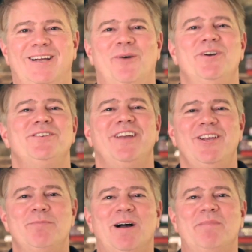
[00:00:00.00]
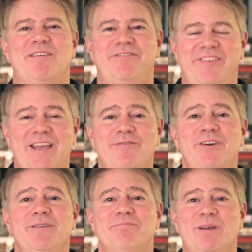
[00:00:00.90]
I want to tell you about my
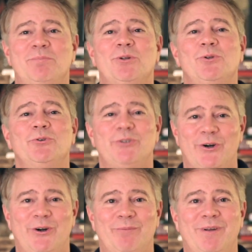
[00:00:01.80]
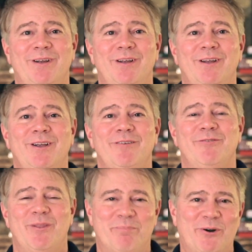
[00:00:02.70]
favorite biblical term
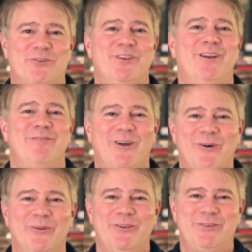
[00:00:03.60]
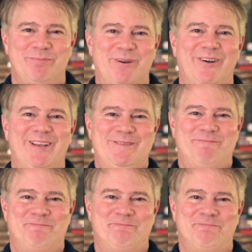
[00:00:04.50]
for the person of the Holy Spirit.
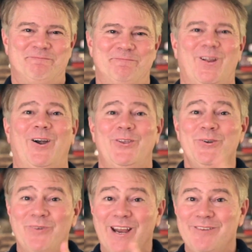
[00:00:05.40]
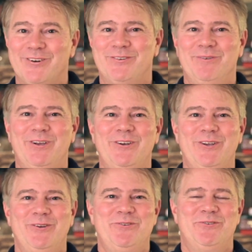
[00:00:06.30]
Are you ready for some good
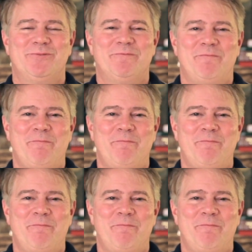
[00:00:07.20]
news?